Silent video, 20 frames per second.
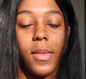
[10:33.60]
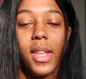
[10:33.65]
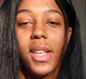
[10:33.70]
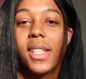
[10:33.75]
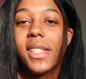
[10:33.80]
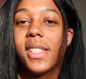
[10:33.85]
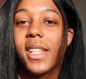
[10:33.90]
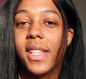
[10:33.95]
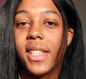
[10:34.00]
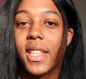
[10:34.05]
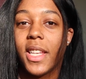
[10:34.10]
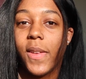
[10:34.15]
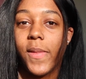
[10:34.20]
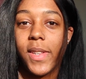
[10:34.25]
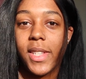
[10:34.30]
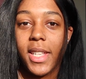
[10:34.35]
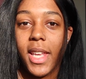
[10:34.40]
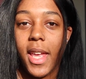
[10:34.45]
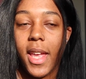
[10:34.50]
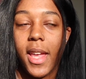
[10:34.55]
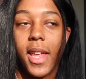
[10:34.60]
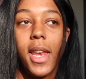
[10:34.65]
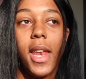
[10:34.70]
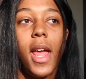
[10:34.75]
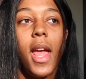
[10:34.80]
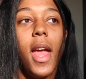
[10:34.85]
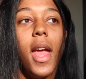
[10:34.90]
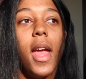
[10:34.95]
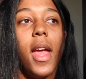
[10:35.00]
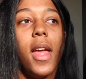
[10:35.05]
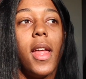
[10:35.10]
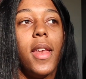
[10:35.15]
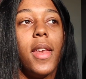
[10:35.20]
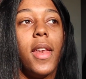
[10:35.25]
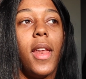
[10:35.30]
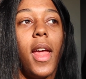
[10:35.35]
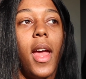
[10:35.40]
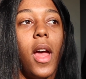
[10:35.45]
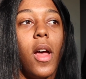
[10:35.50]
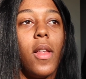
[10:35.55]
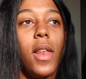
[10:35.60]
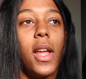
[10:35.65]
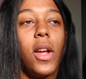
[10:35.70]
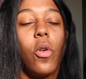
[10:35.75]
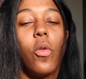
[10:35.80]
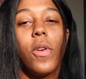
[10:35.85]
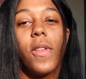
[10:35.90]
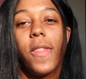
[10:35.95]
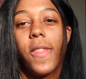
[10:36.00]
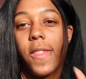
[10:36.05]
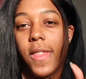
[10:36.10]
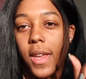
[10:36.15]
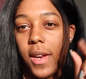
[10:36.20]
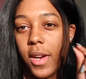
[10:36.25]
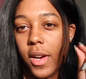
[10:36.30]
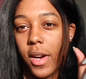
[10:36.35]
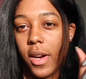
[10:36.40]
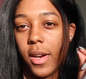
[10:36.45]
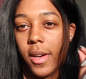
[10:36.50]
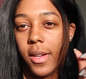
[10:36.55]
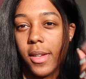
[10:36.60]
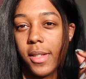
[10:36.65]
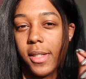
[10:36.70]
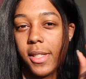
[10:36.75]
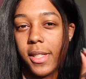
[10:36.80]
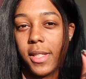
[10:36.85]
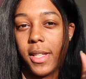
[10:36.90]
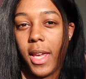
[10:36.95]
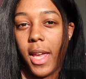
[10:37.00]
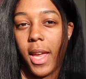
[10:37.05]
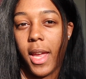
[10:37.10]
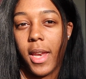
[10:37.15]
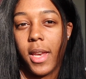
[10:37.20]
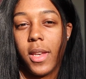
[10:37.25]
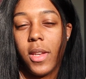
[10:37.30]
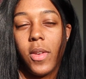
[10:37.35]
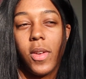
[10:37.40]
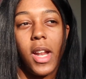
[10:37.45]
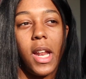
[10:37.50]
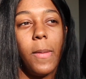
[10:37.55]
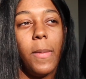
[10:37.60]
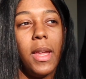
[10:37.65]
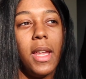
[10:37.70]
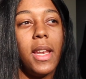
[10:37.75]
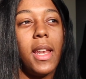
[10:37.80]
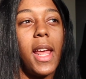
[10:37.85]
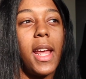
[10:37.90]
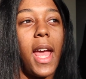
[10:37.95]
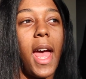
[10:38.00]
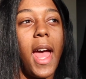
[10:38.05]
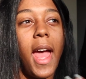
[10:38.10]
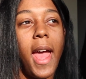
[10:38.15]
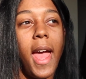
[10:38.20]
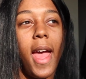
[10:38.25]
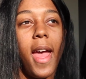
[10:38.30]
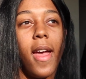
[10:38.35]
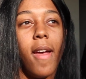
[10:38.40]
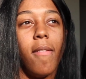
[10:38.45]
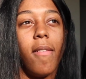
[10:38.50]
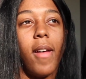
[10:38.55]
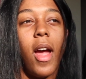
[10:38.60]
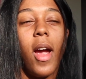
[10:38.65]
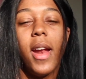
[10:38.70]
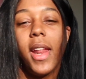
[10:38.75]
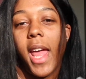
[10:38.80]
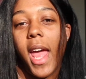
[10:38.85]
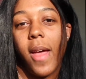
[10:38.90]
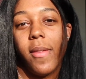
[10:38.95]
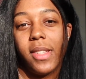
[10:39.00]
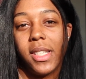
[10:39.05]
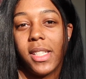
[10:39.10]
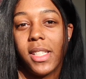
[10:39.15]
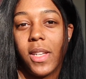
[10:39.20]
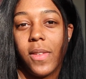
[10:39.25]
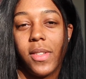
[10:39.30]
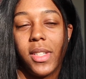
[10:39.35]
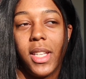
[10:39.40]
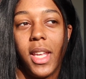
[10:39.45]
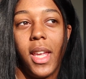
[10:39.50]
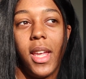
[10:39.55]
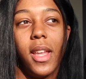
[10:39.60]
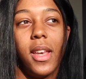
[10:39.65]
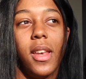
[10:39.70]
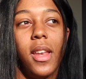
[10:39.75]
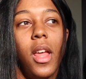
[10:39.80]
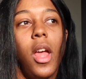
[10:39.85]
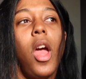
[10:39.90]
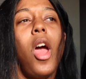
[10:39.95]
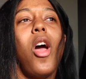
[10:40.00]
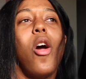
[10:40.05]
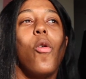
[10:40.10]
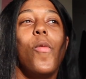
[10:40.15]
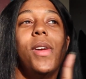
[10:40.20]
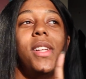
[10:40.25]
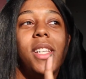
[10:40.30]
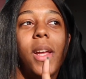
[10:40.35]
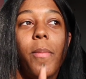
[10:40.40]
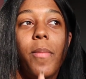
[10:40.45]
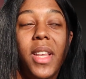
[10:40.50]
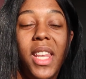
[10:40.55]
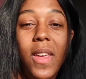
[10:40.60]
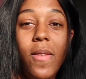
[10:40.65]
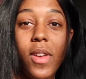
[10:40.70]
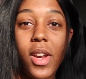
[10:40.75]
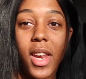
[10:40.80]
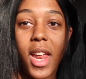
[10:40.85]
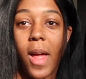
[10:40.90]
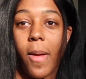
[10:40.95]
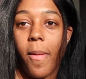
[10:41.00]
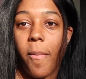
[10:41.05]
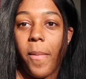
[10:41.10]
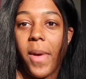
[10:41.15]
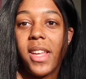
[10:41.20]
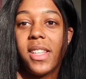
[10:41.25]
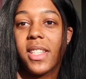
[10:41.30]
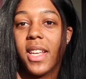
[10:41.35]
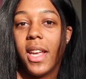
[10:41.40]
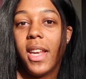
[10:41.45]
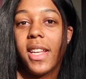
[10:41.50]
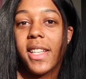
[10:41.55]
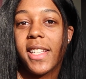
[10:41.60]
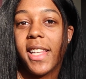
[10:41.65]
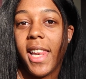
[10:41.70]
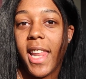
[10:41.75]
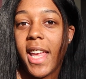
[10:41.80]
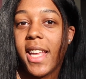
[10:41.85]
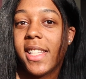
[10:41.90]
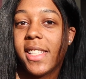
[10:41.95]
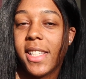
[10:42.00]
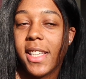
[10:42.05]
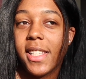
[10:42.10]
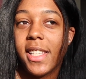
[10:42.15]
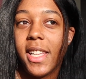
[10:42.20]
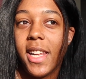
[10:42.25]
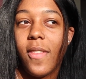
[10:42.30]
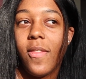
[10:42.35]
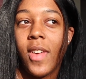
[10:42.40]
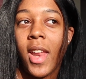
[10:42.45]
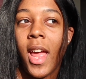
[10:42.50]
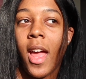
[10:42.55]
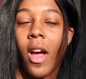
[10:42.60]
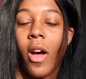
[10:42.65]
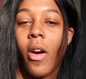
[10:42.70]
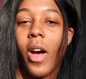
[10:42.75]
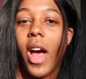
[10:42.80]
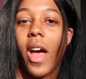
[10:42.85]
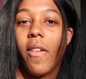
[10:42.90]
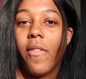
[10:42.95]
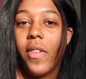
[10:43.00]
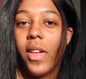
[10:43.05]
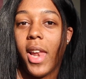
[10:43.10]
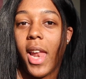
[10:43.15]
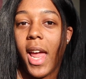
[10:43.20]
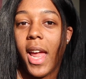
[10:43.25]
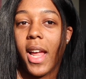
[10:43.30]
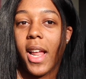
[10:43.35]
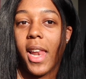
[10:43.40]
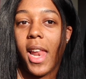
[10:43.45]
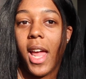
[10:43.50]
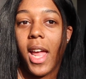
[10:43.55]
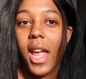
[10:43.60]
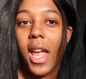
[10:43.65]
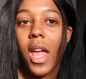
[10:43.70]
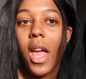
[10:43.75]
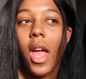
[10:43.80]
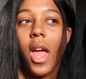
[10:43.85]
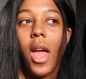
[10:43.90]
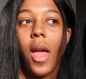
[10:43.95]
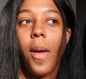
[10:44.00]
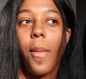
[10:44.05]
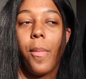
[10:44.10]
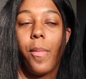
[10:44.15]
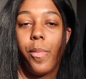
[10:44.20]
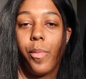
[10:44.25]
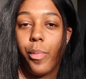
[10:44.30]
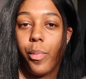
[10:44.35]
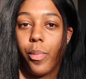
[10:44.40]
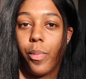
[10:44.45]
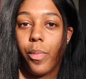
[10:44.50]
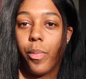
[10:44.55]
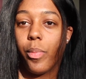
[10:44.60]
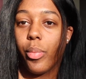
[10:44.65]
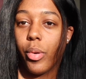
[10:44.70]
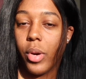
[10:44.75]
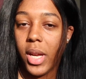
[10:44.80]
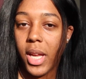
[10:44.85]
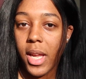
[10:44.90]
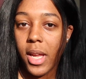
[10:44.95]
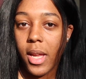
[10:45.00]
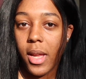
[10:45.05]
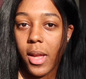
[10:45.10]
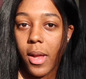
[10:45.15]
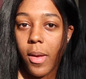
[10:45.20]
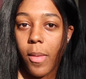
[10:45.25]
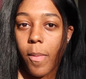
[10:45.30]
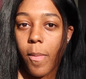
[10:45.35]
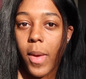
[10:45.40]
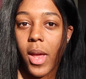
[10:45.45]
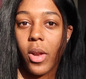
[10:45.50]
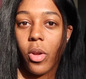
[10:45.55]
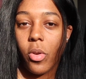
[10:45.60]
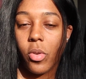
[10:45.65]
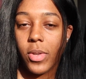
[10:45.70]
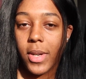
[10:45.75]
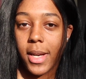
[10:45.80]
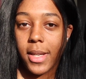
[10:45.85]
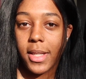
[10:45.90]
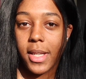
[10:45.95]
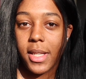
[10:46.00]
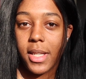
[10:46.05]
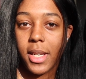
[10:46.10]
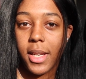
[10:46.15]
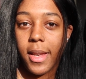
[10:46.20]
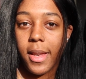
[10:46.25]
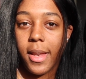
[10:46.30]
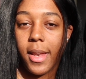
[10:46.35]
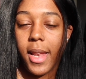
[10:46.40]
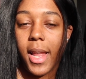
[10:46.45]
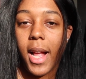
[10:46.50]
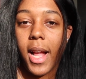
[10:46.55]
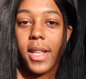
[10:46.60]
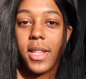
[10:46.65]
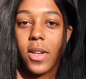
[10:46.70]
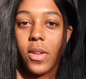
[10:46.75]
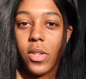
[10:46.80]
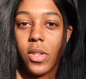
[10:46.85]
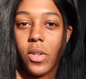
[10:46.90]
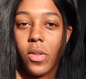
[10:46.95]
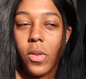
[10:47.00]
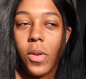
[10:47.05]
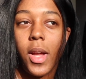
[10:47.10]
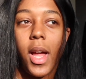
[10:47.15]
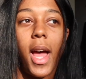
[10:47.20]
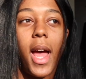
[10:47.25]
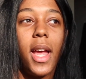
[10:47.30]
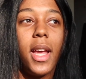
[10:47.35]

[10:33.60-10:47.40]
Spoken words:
sensitive skin. Now, like, or thinner skin, you know what I mean? Like I already have sensitive skin, which, believe it or not, my skin is less sensitive now. I feel like pre-medical transition, like I told you,